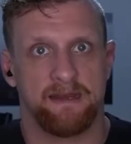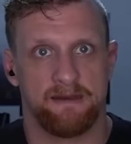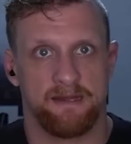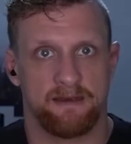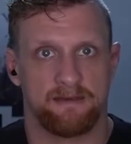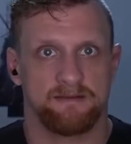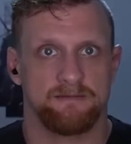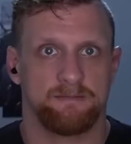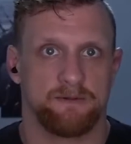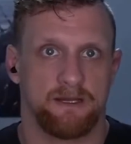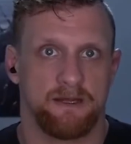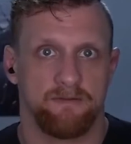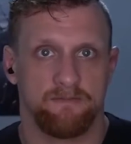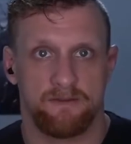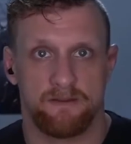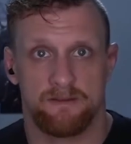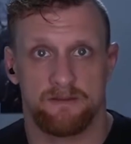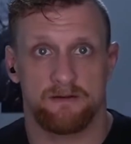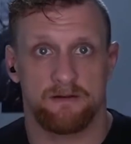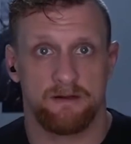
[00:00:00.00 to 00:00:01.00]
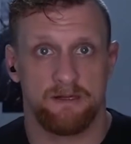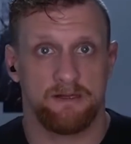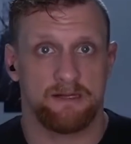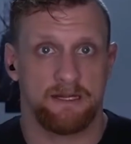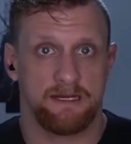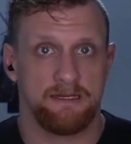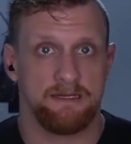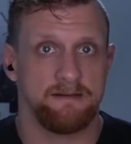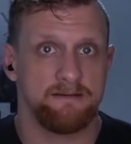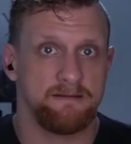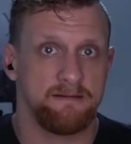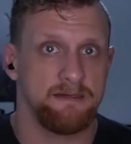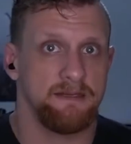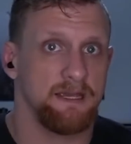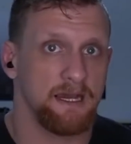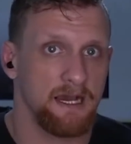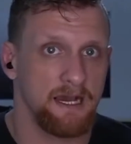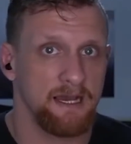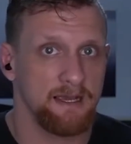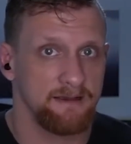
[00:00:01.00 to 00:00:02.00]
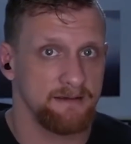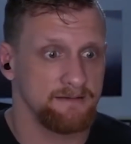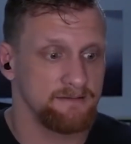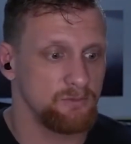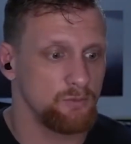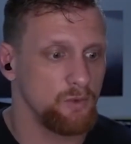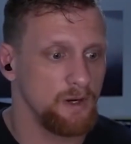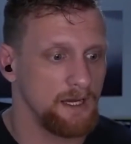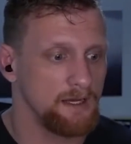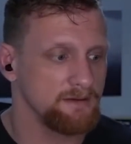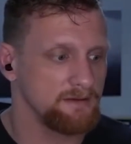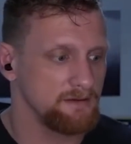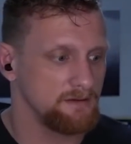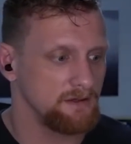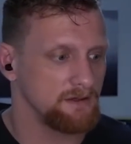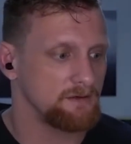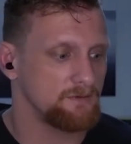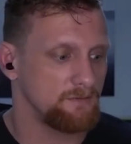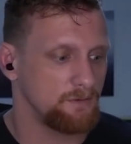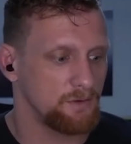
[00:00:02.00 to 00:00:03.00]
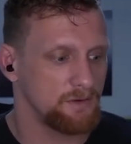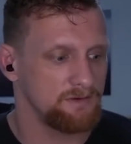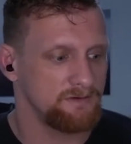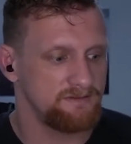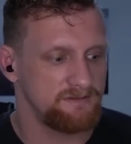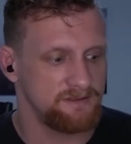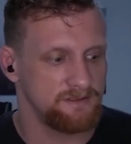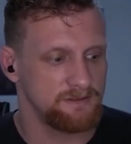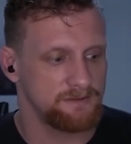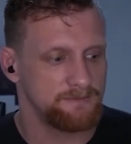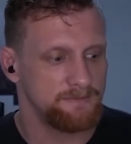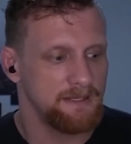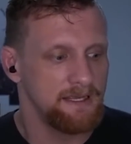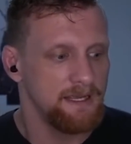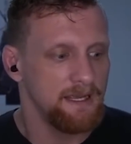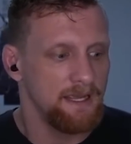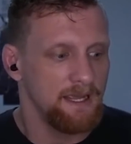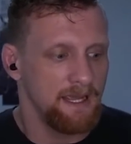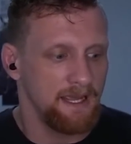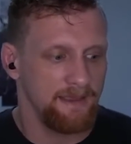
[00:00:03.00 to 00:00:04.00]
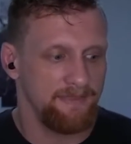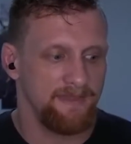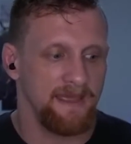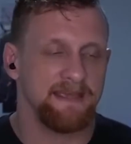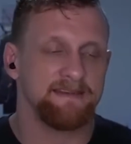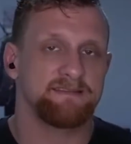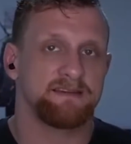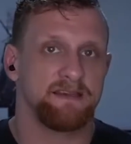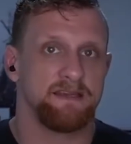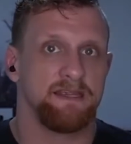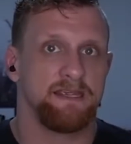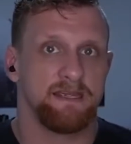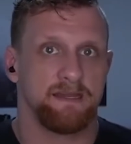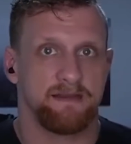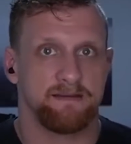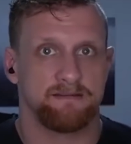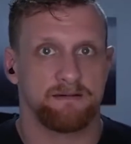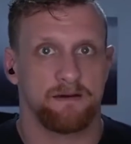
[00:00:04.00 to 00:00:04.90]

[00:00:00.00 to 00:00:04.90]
announcement of the 3090 Ti as well to look forward to, and that's going to get us